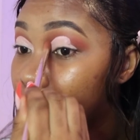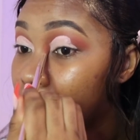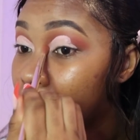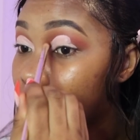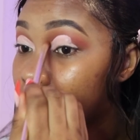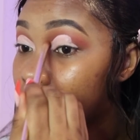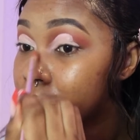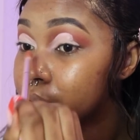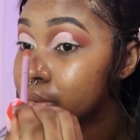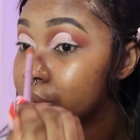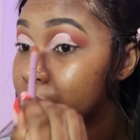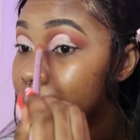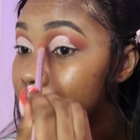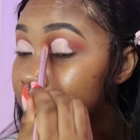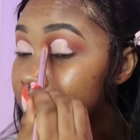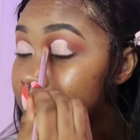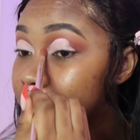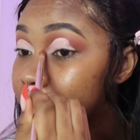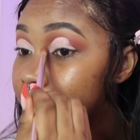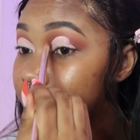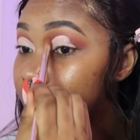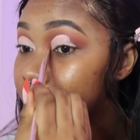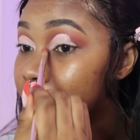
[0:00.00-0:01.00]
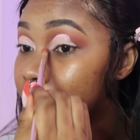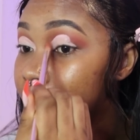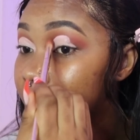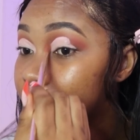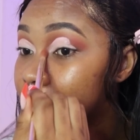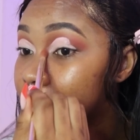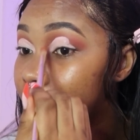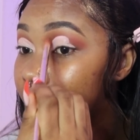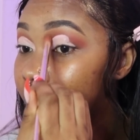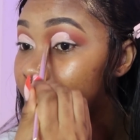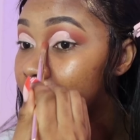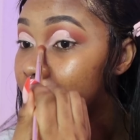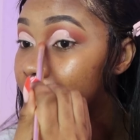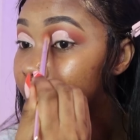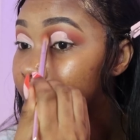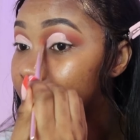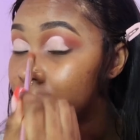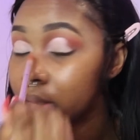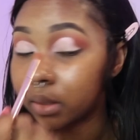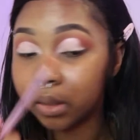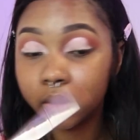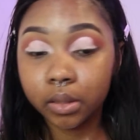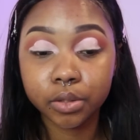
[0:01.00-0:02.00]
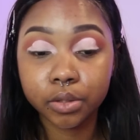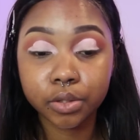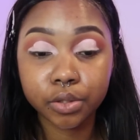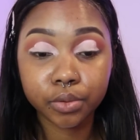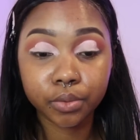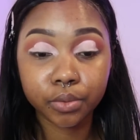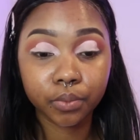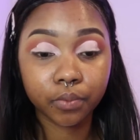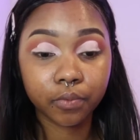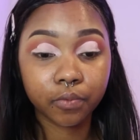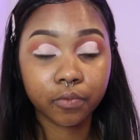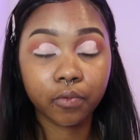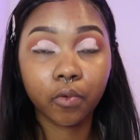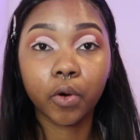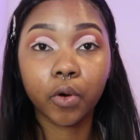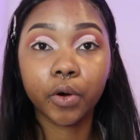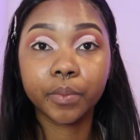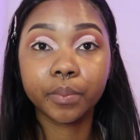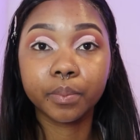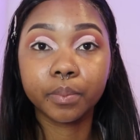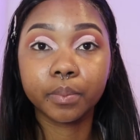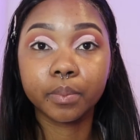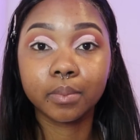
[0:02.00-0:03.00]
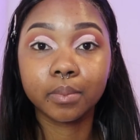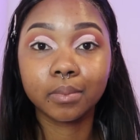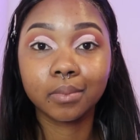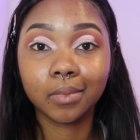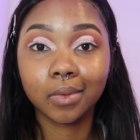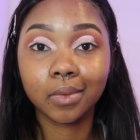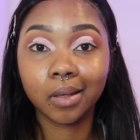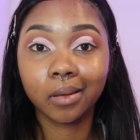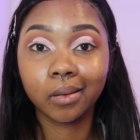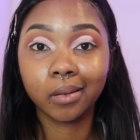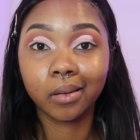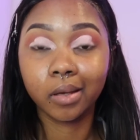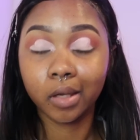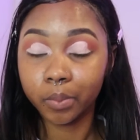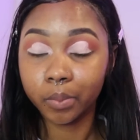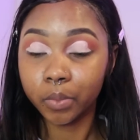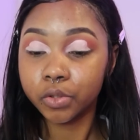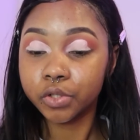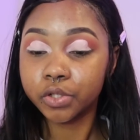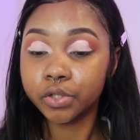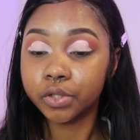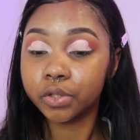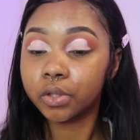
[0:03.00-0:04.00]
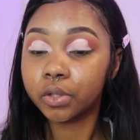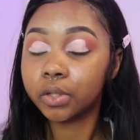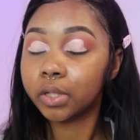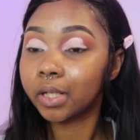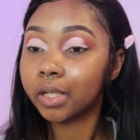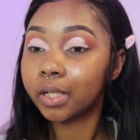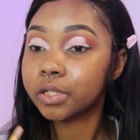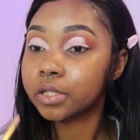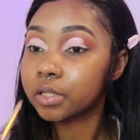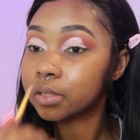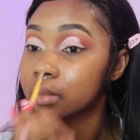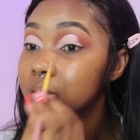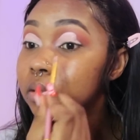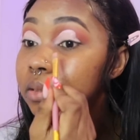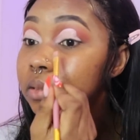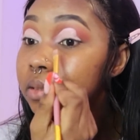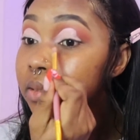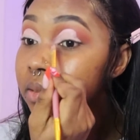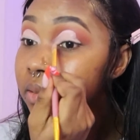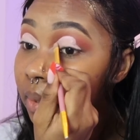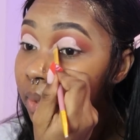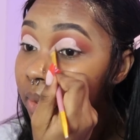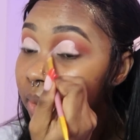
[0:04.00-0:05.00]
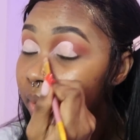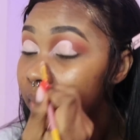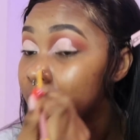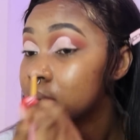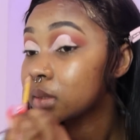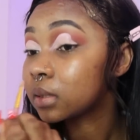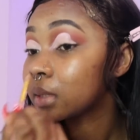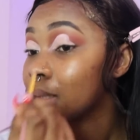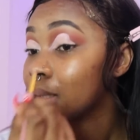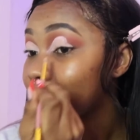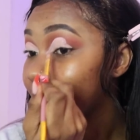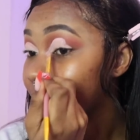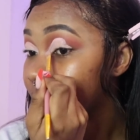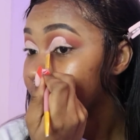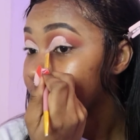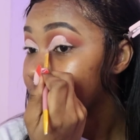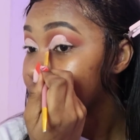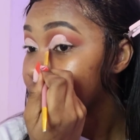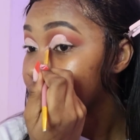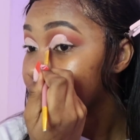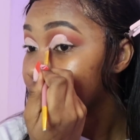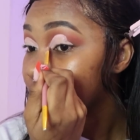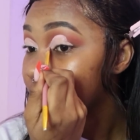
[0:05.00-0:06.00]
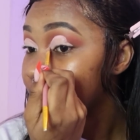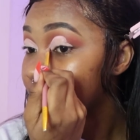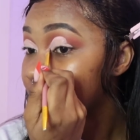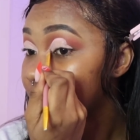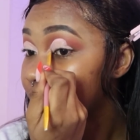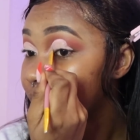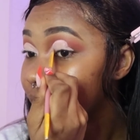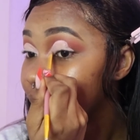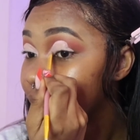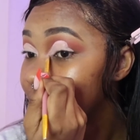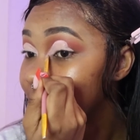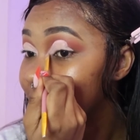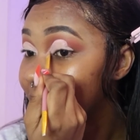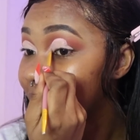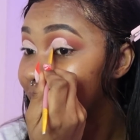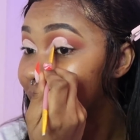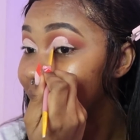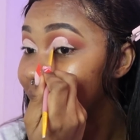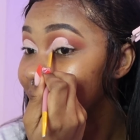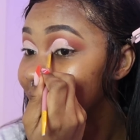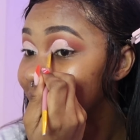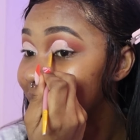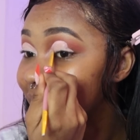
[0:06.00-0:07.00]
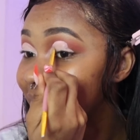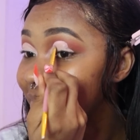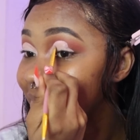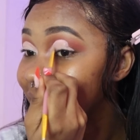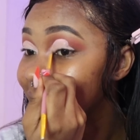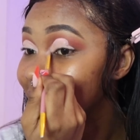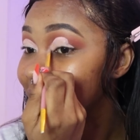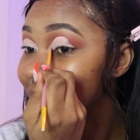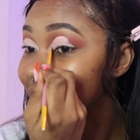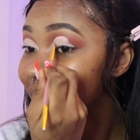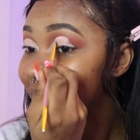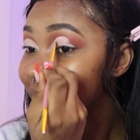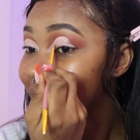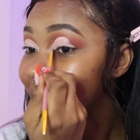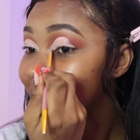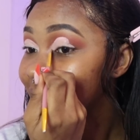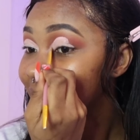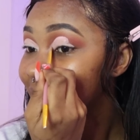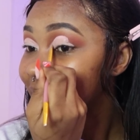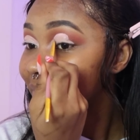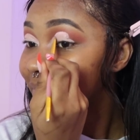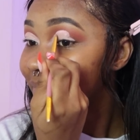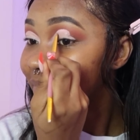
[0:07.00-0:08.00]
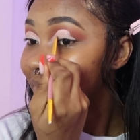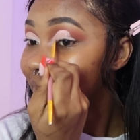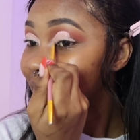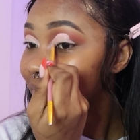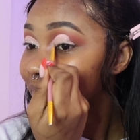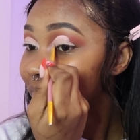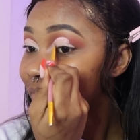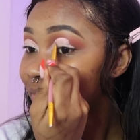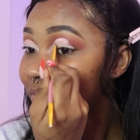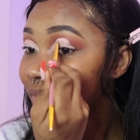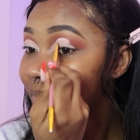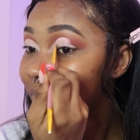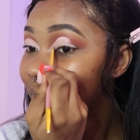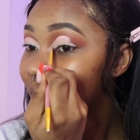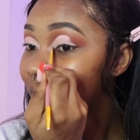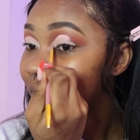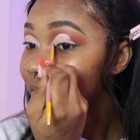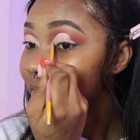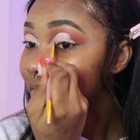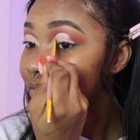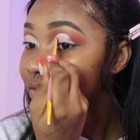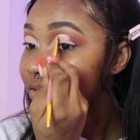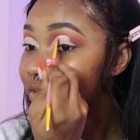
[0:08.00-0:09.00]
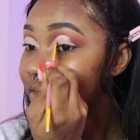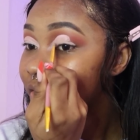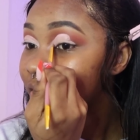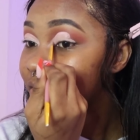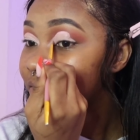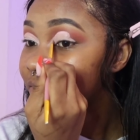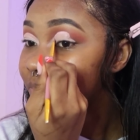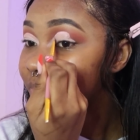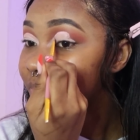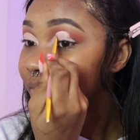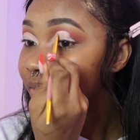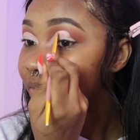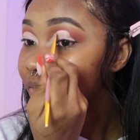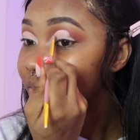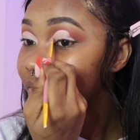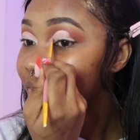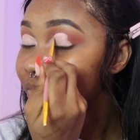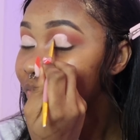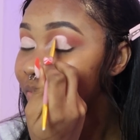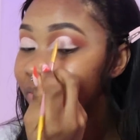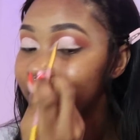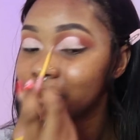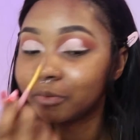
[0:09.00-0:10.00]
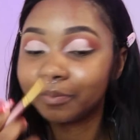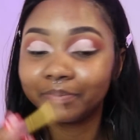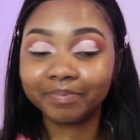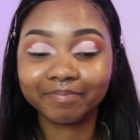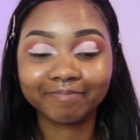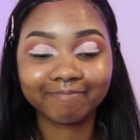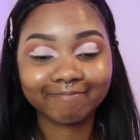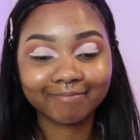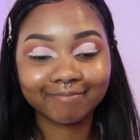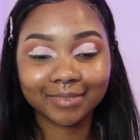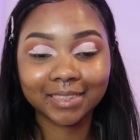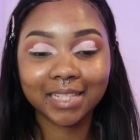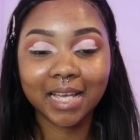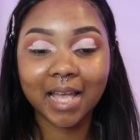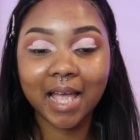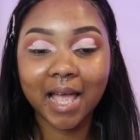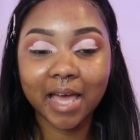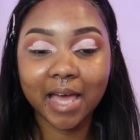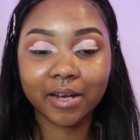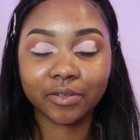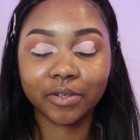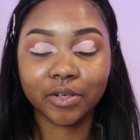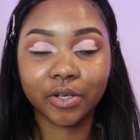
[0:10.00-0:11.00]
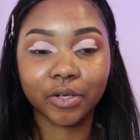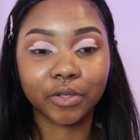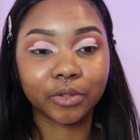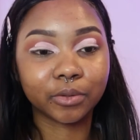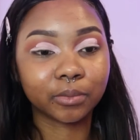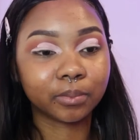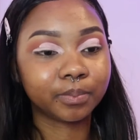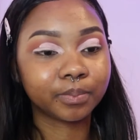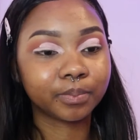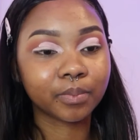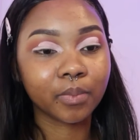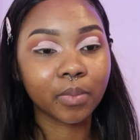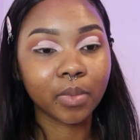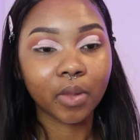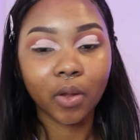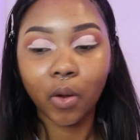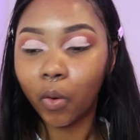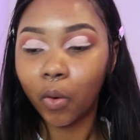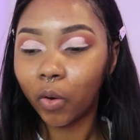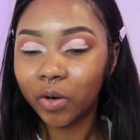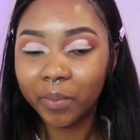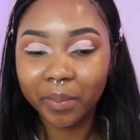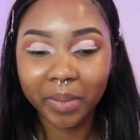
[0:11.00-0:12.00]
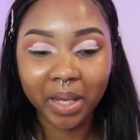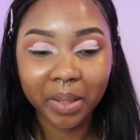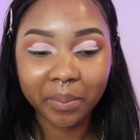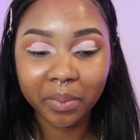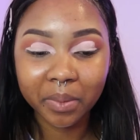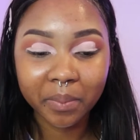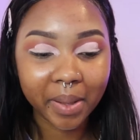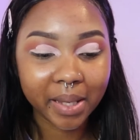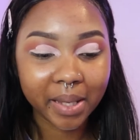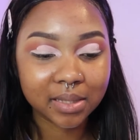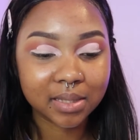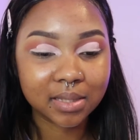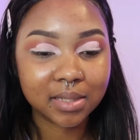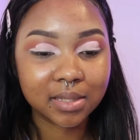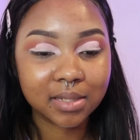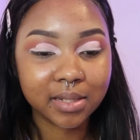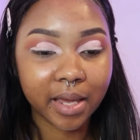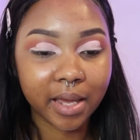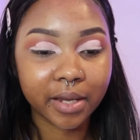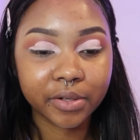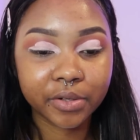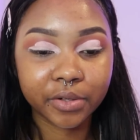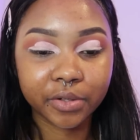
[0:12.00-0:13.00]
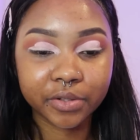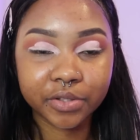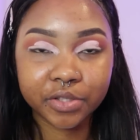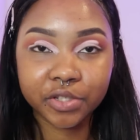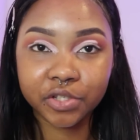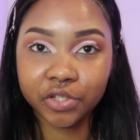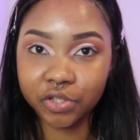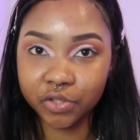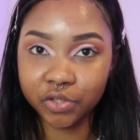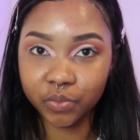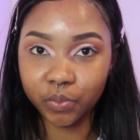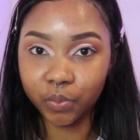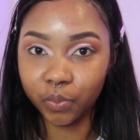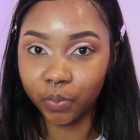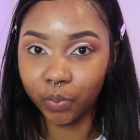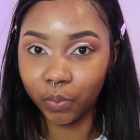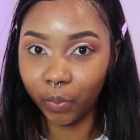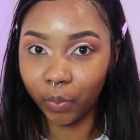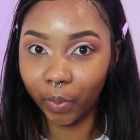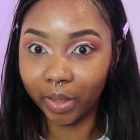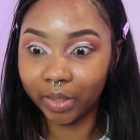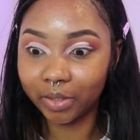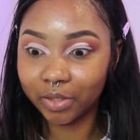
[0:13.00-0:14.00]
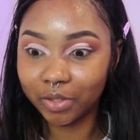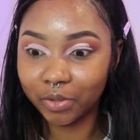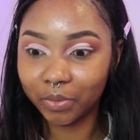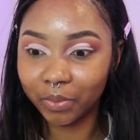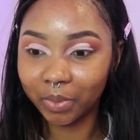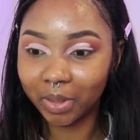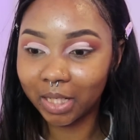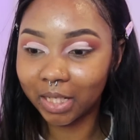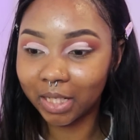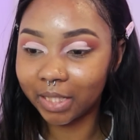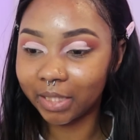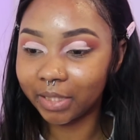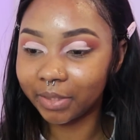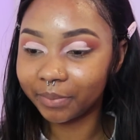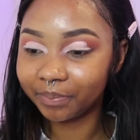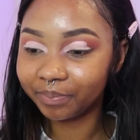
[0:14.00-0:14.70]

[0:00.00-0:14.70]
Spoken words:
how to explain my inability to form emotional connections. Is it like a trauma response from all this shit I've been through? I don't know. Or maybe my standards are just way too high.